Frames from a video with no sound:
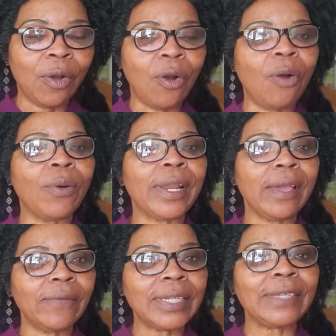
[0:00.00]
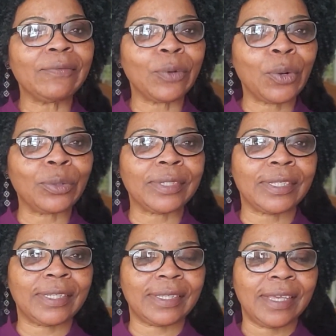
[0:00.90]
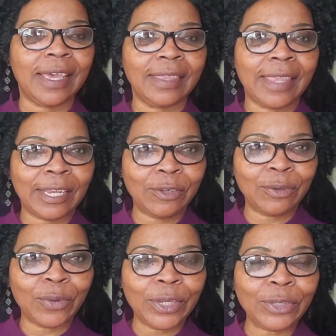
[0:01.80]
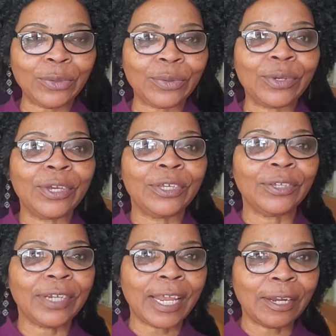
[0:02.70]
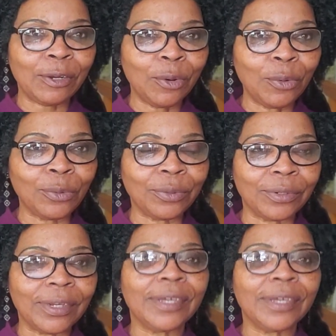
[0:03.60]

or whatever difficulties that you're going through, you're not alone.